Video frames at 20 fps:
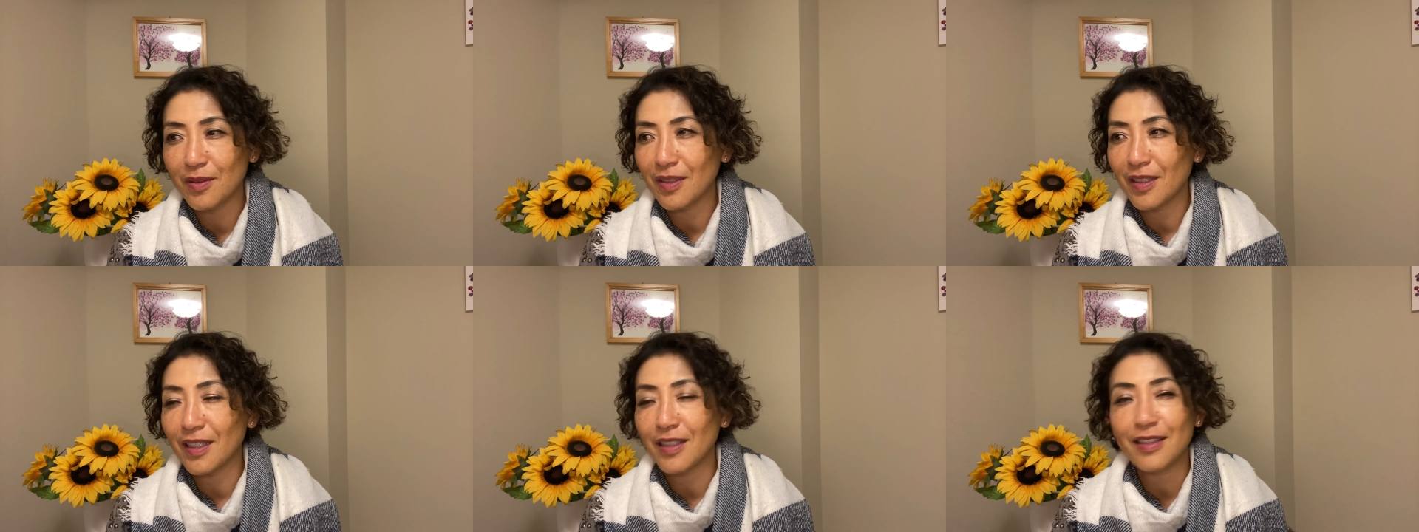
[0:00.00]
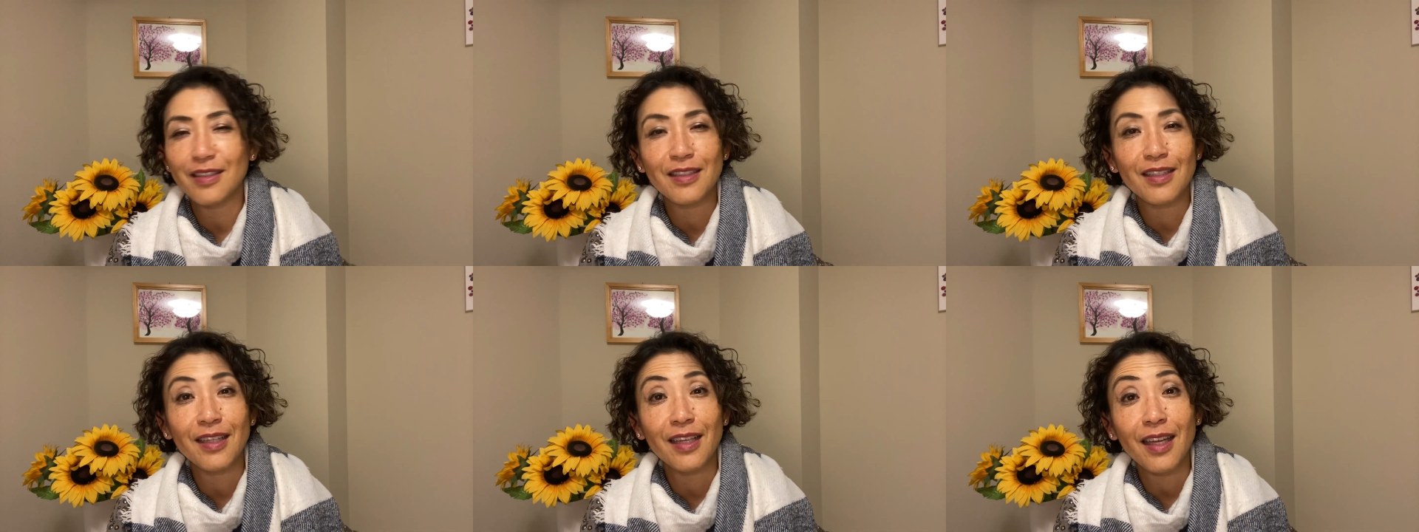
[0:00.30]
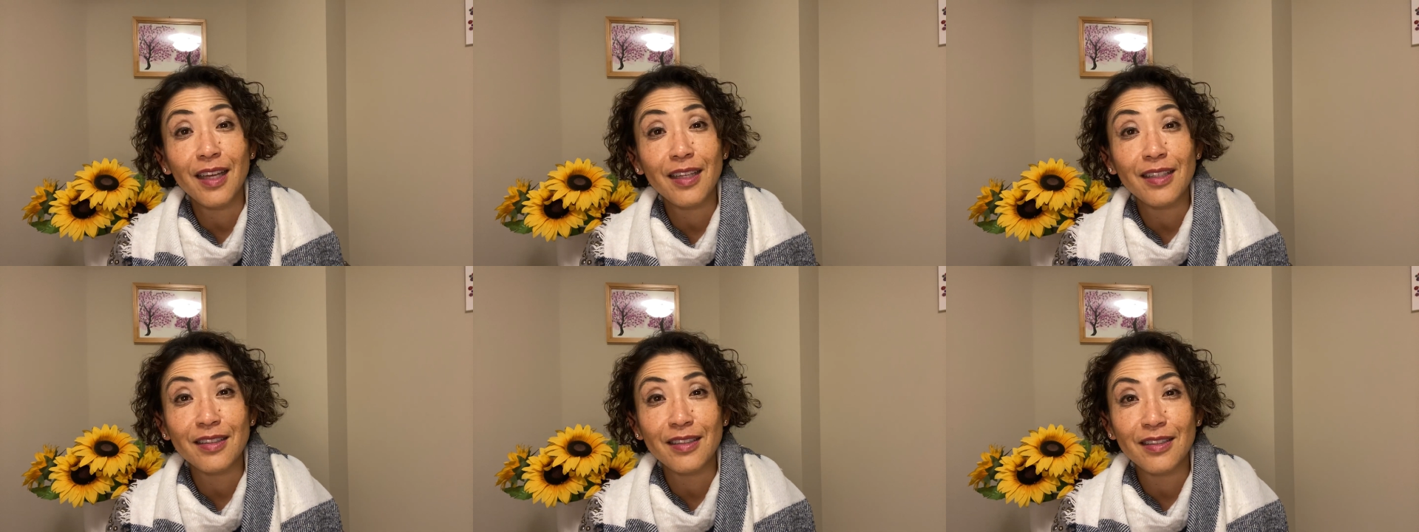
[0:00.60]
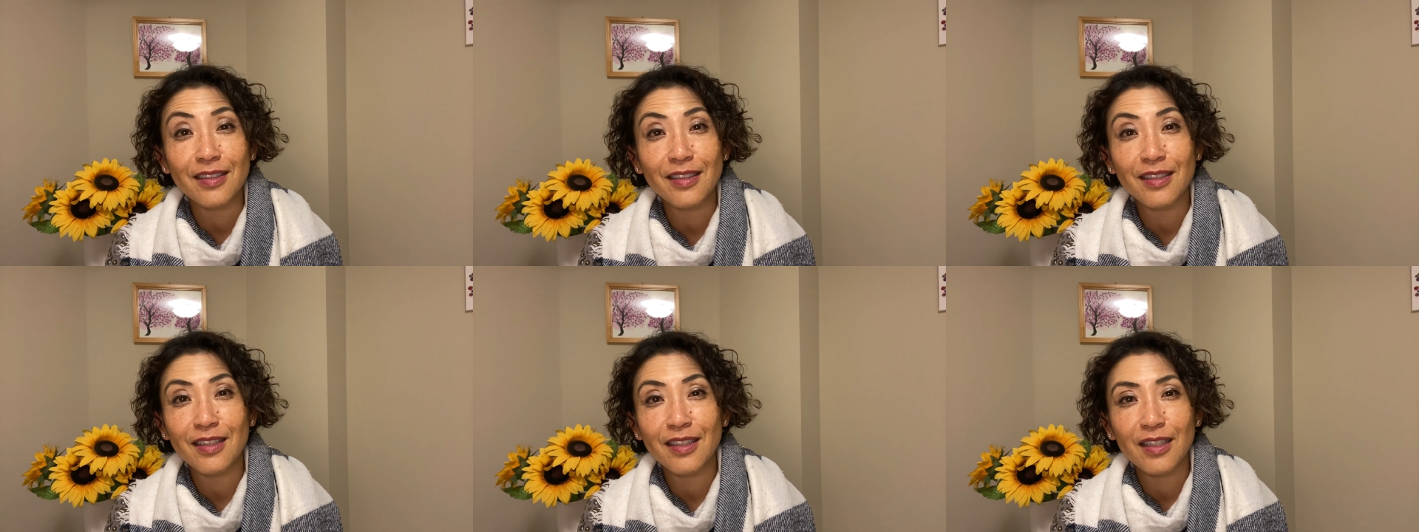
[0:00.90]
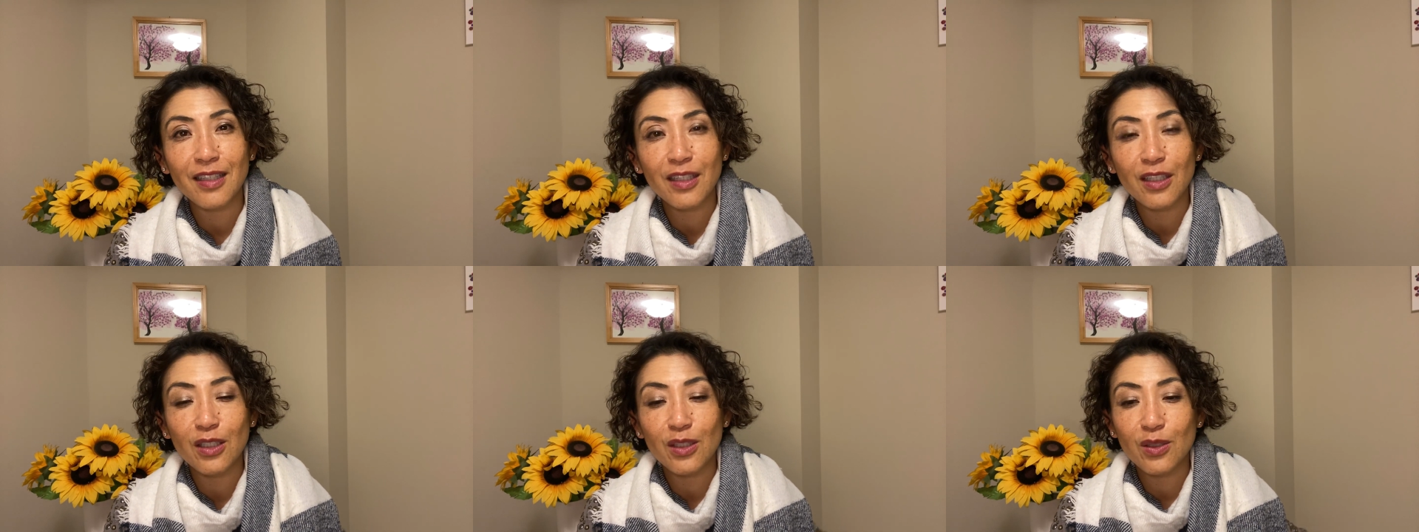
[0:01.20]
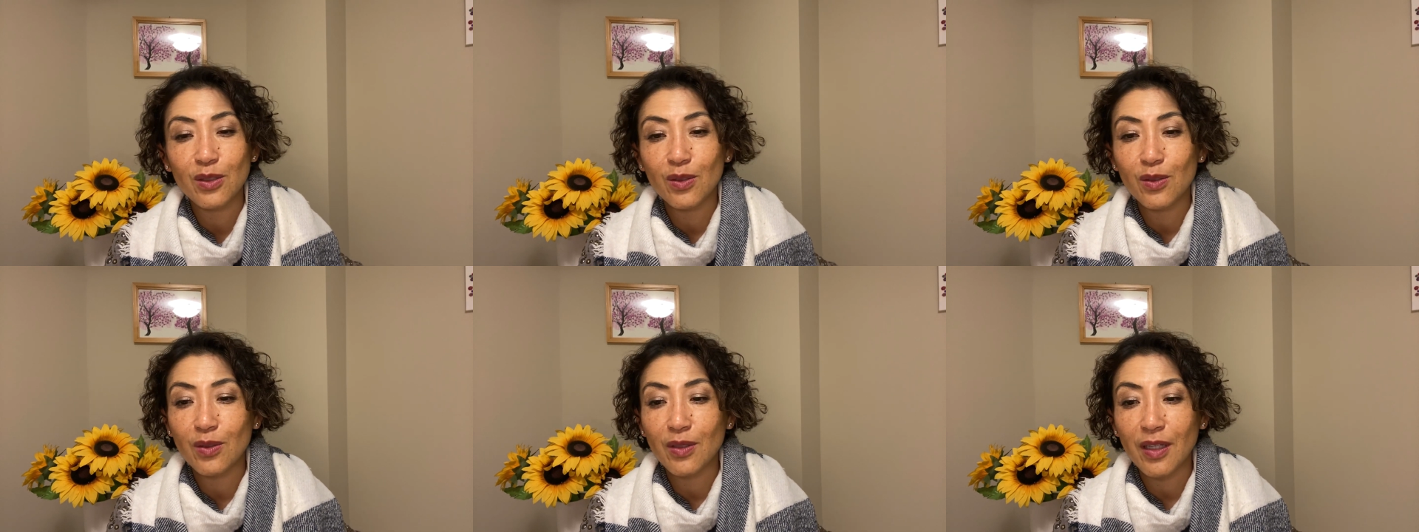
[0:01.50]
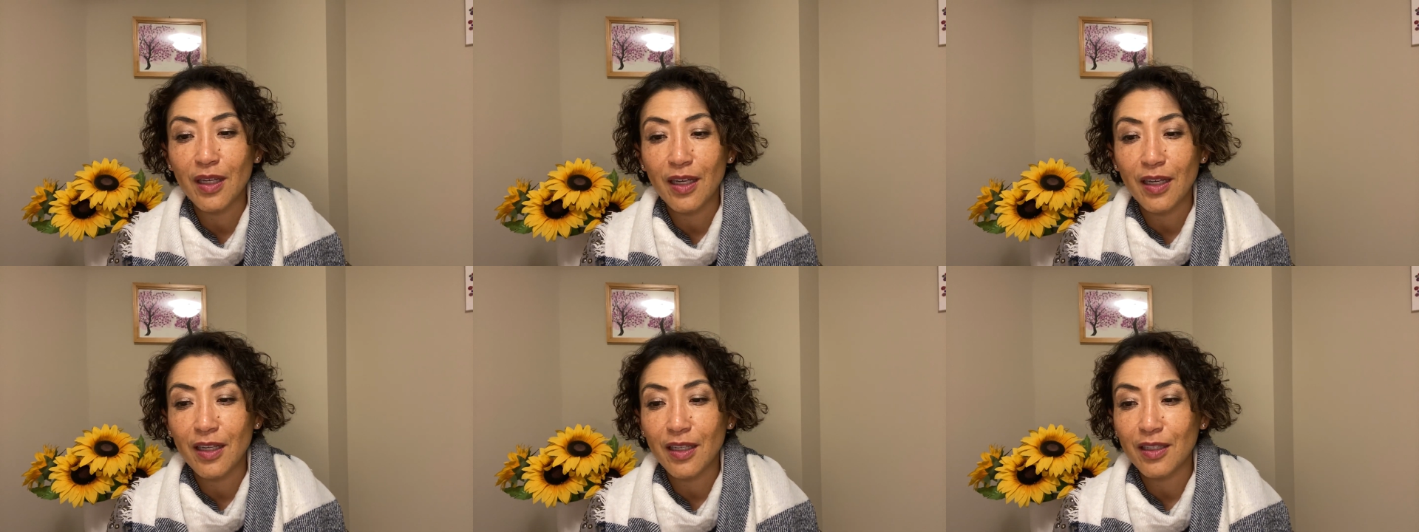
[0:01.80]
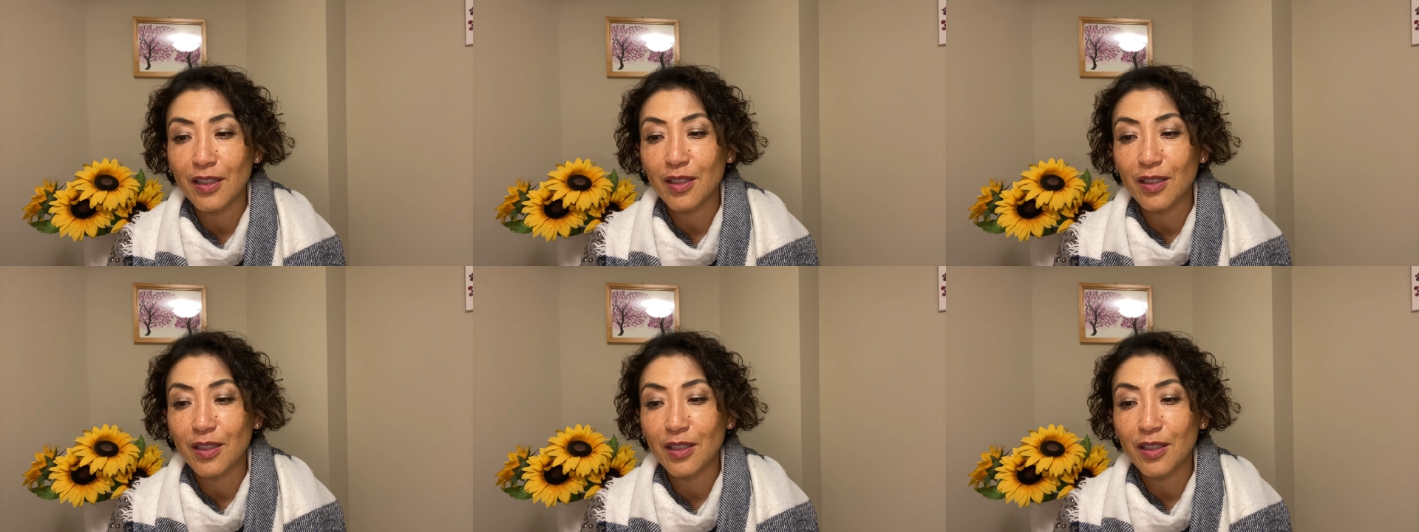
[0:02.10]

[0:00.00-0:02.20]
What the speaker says: at the end, so that